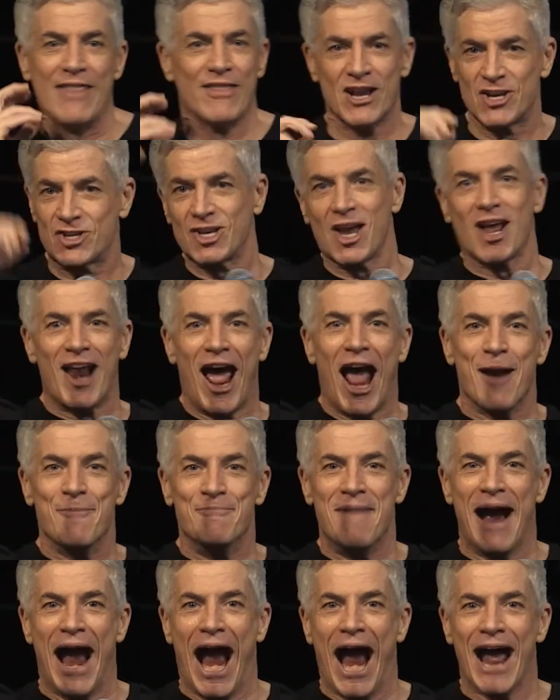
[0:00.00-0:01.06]
and they said,
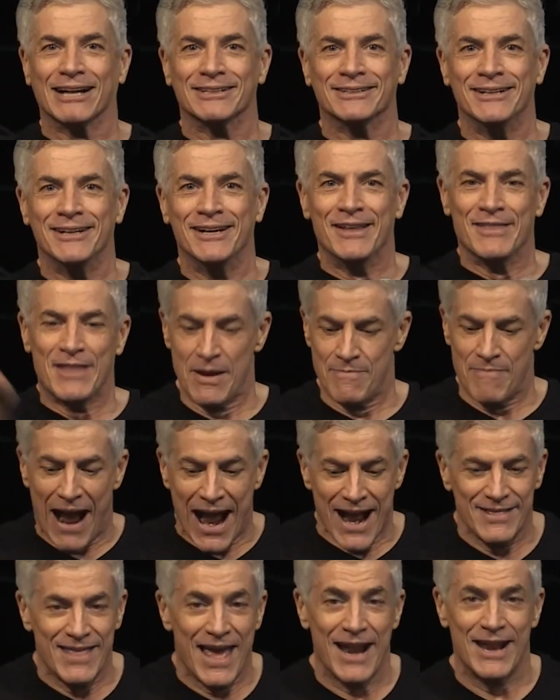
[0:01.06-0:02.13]
amen. They
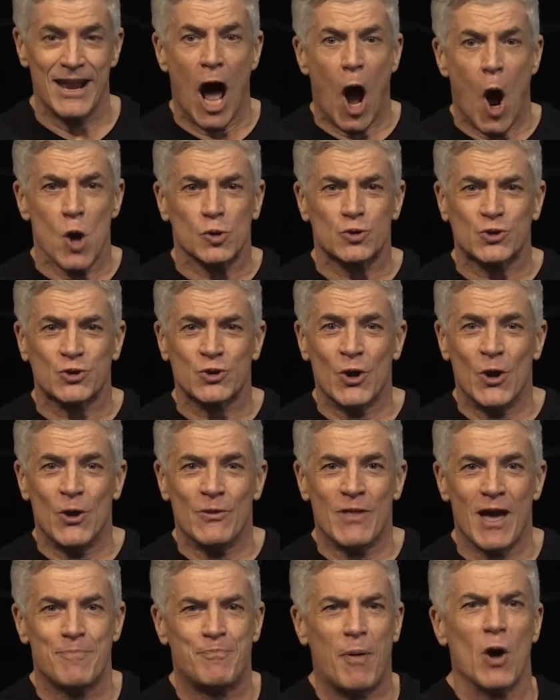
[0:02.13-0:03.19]
made their notes.
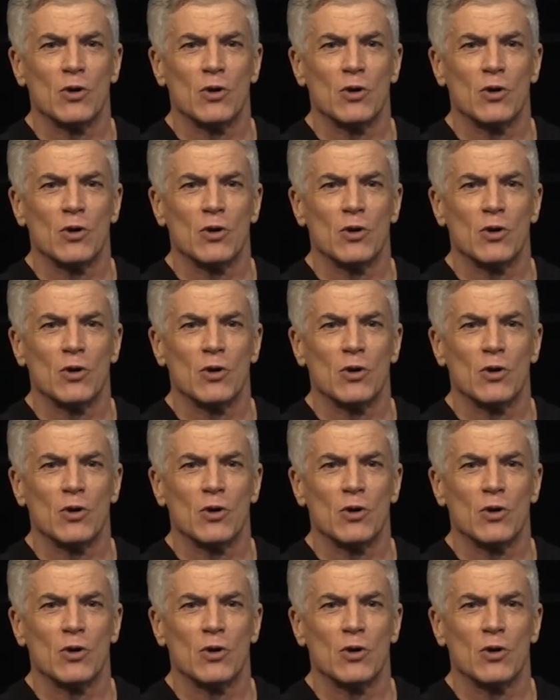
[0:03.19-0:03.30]
They